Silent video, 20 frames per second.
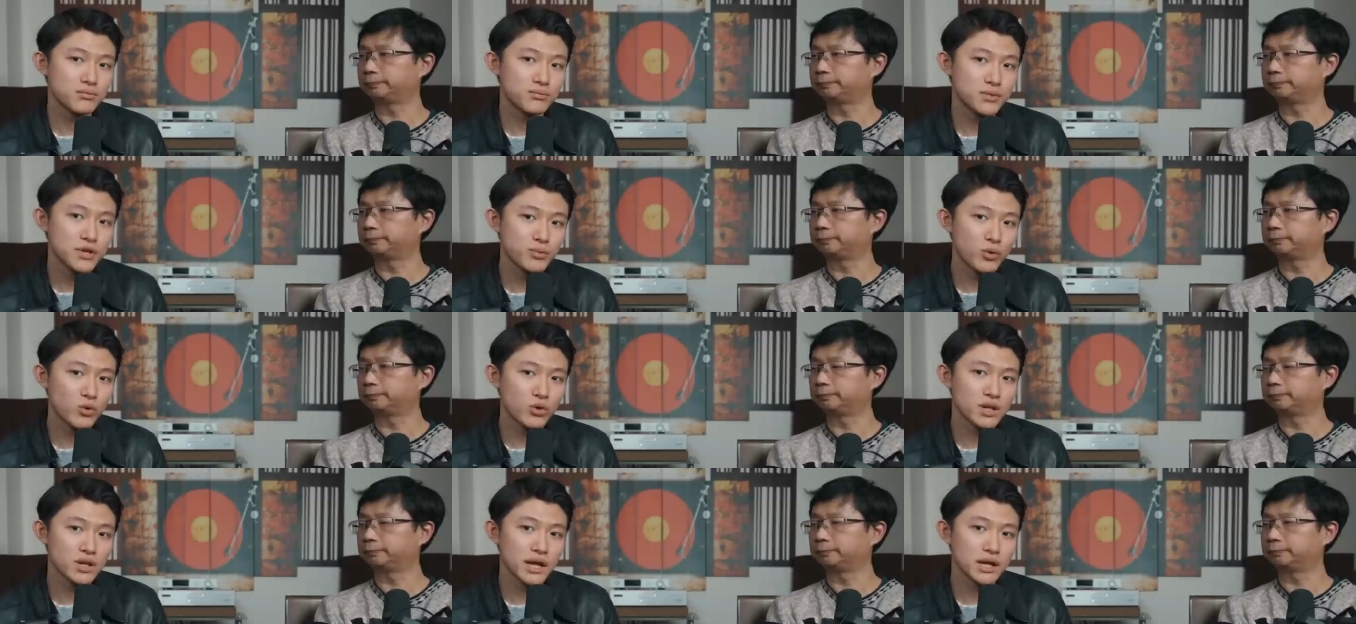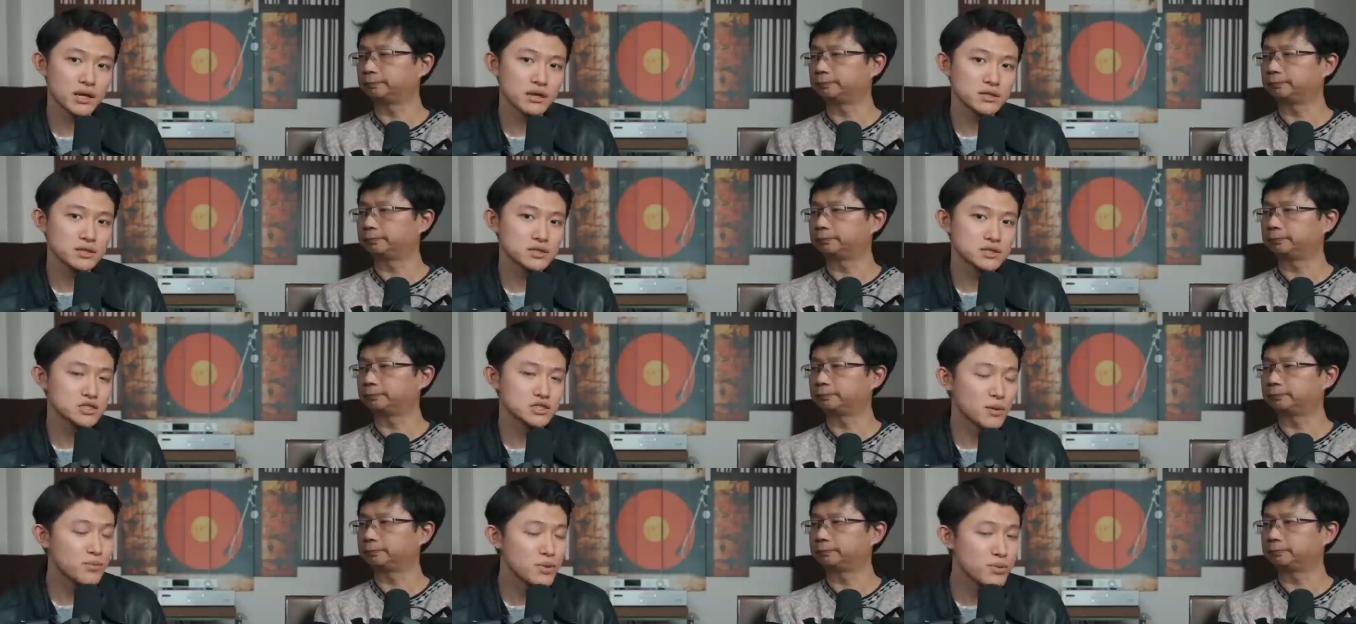Speaker 1: people were like,
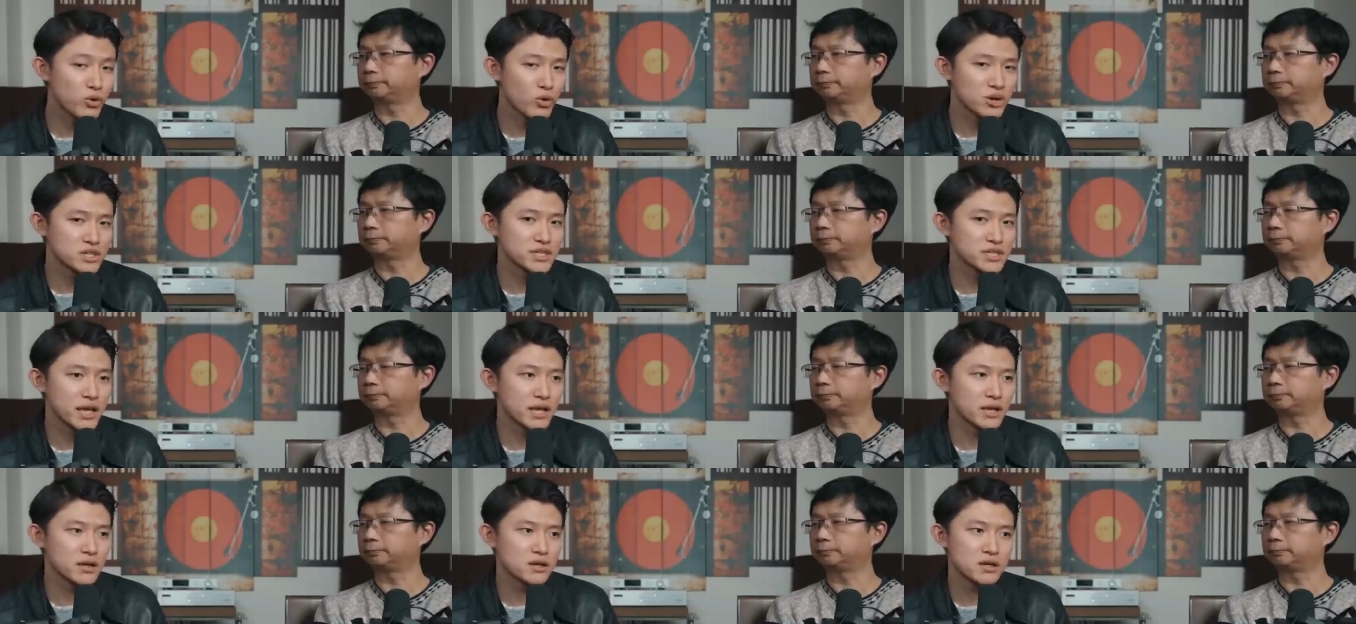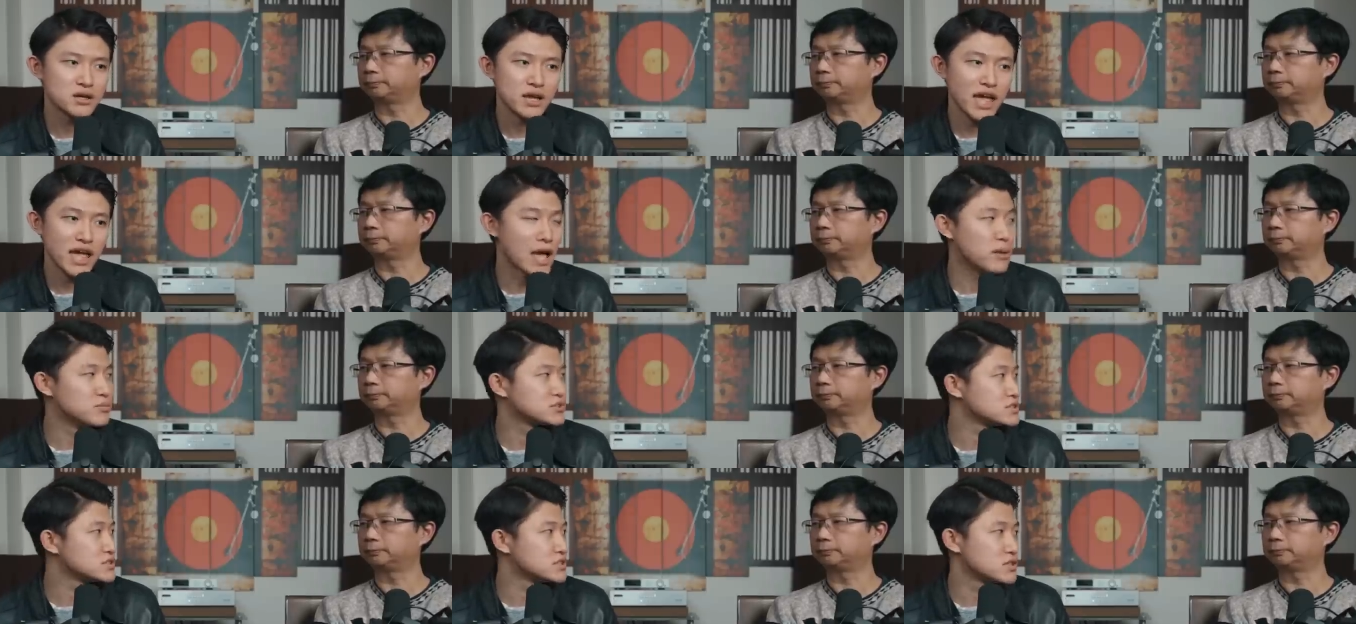some people were saying,
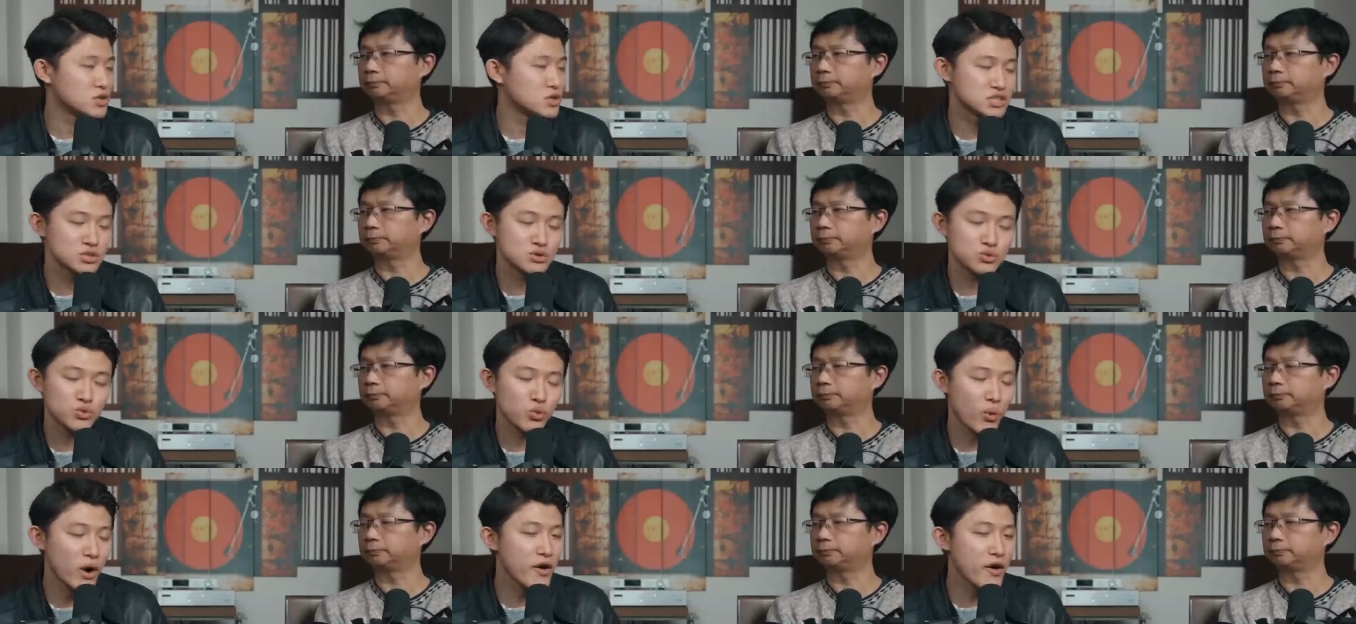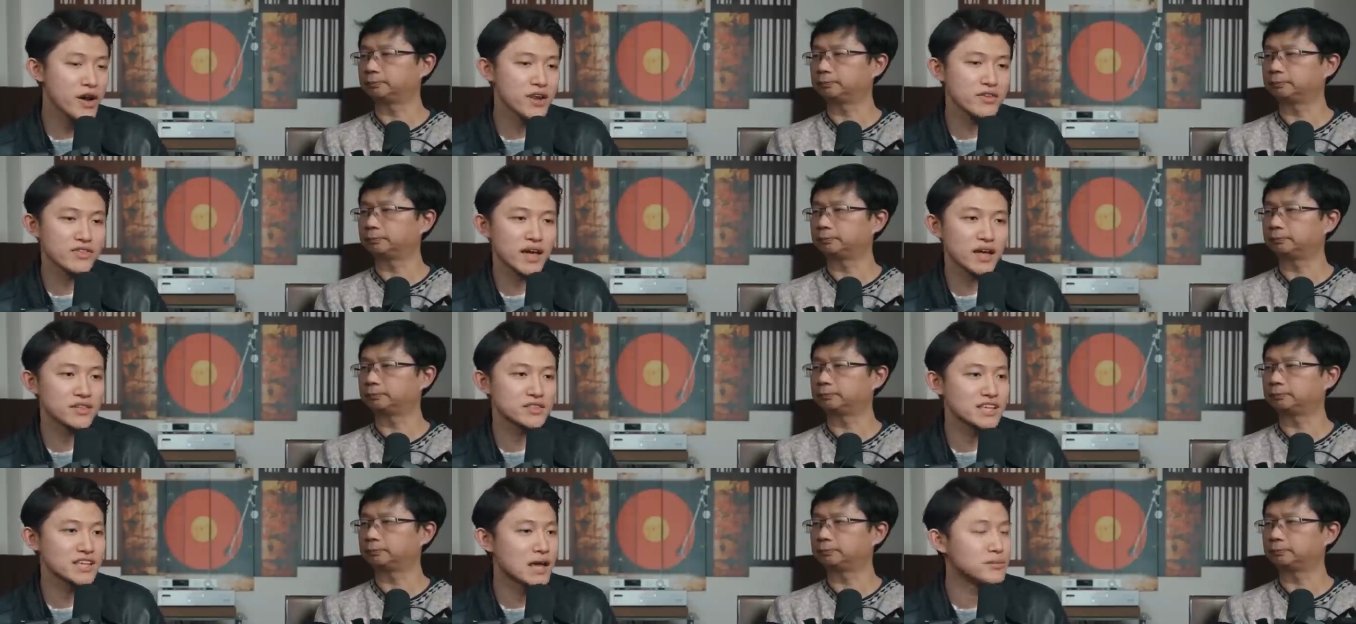MC, they were swearing
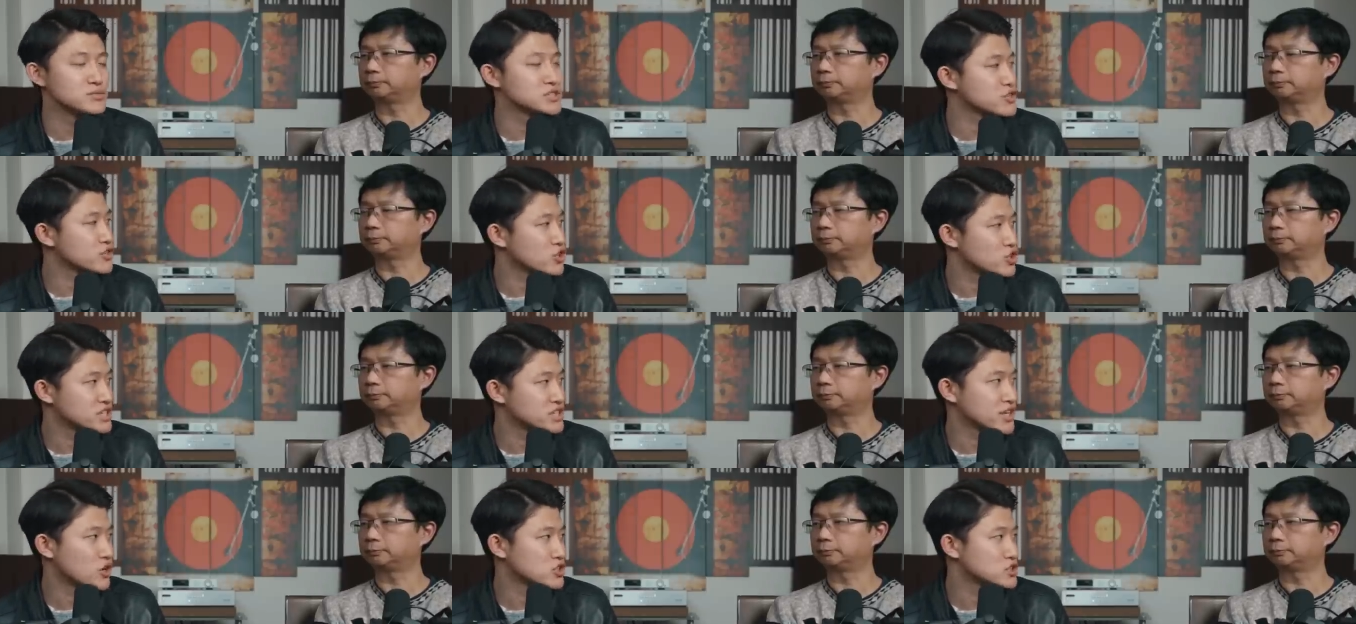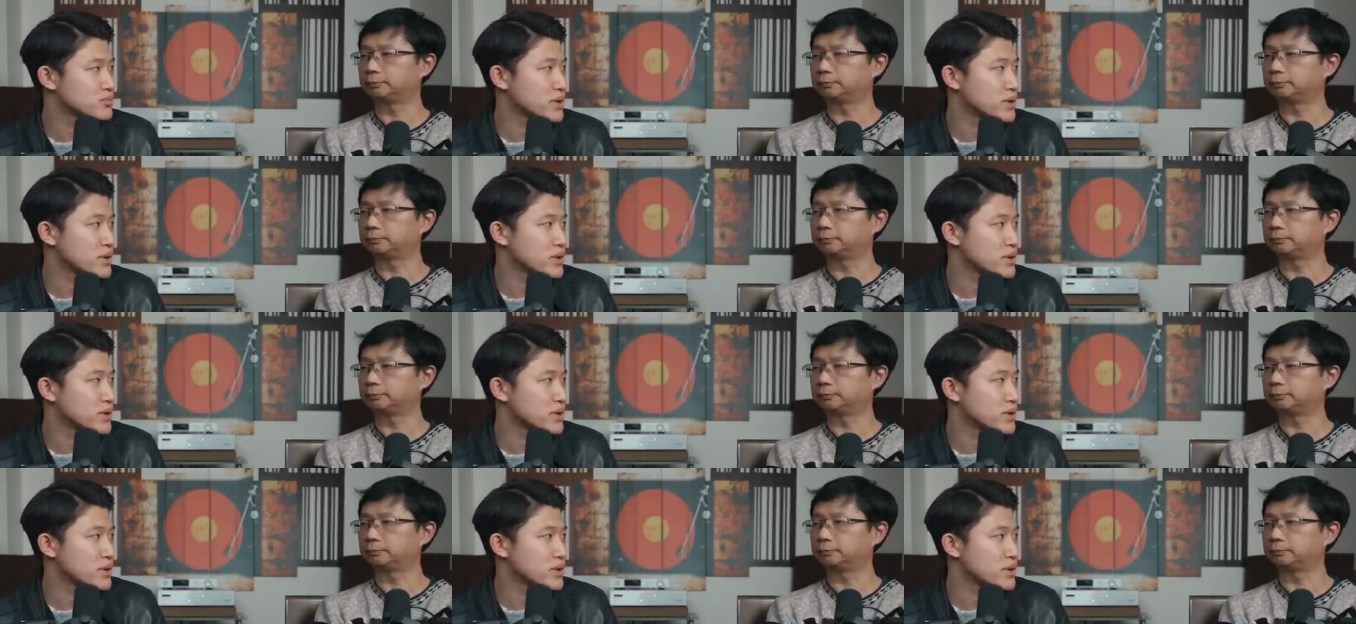that the MC30 sounds